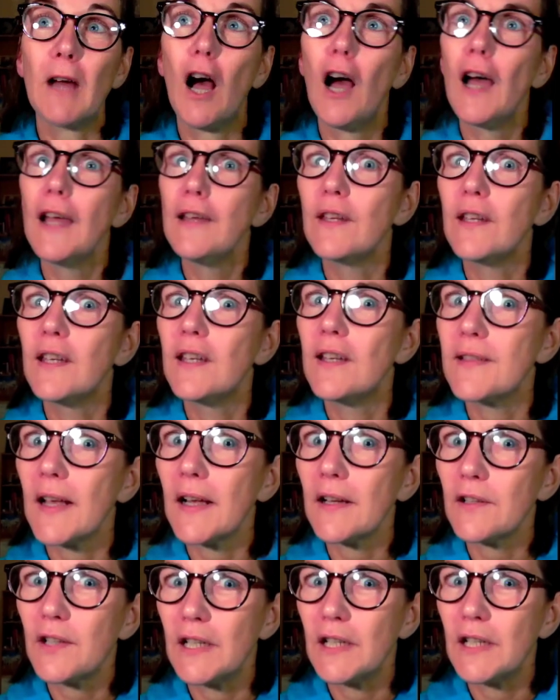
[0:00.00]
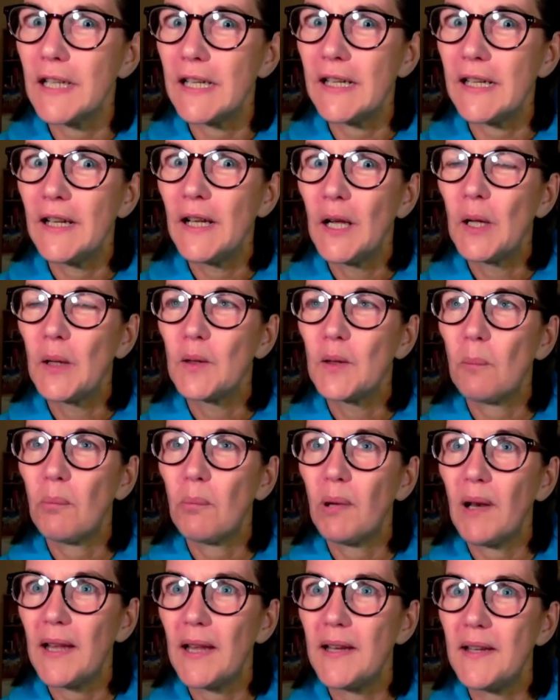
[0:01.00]
But I think it's actually
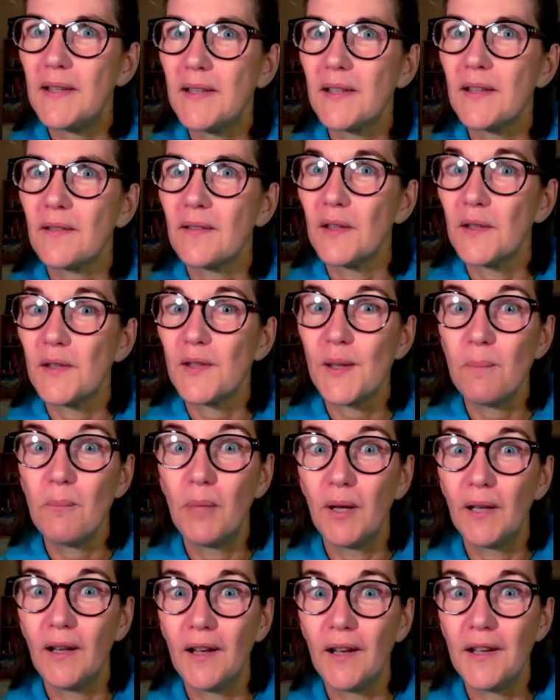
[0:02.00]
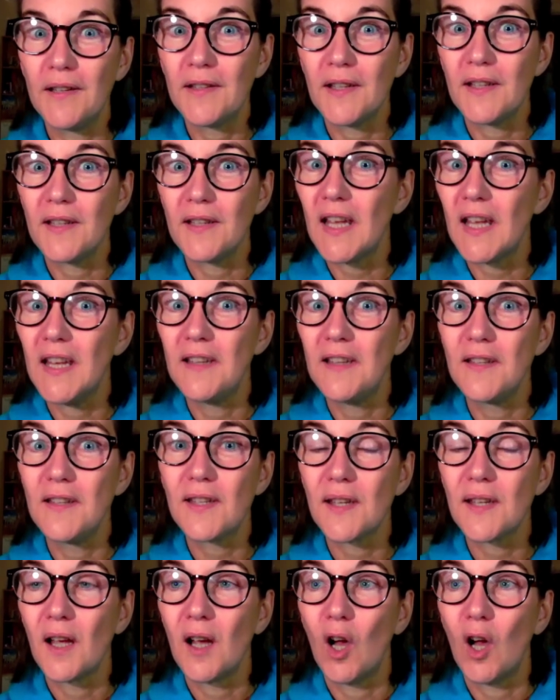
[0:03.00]
the place that symbolizes
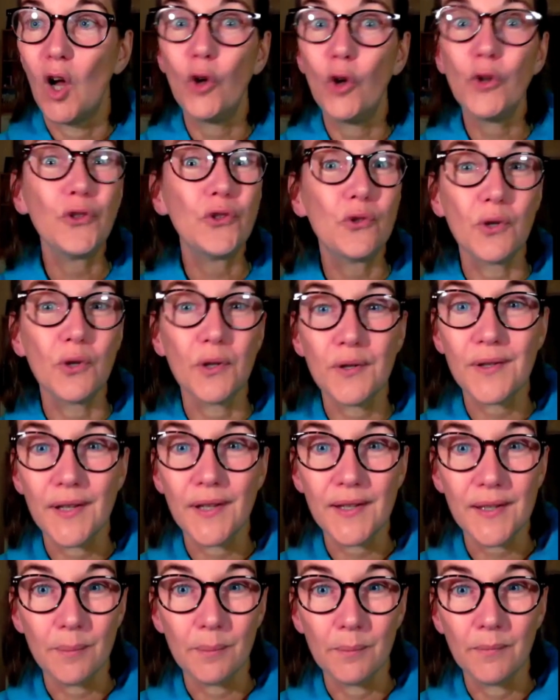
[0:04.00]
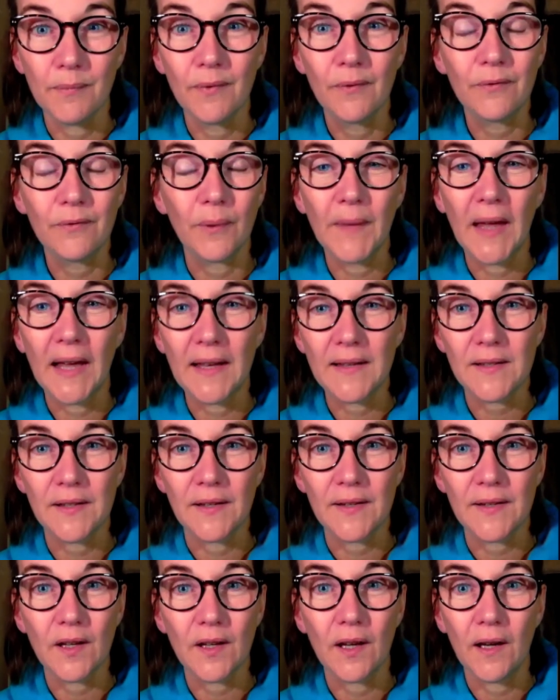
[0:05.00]
his ostracism from that
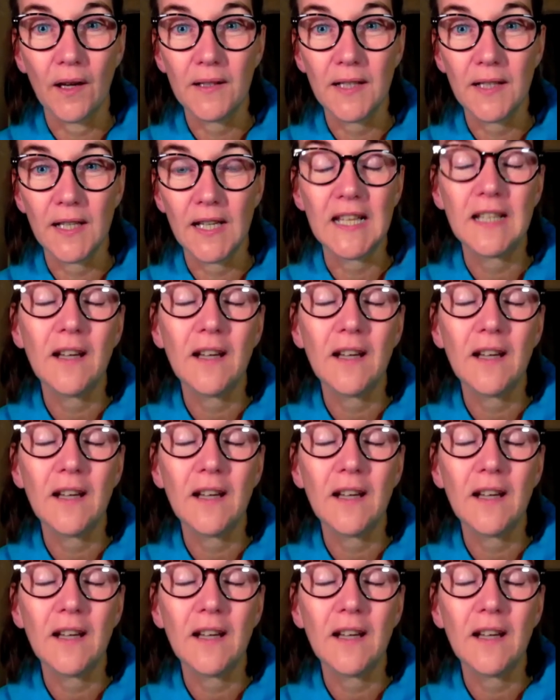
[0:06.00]
society.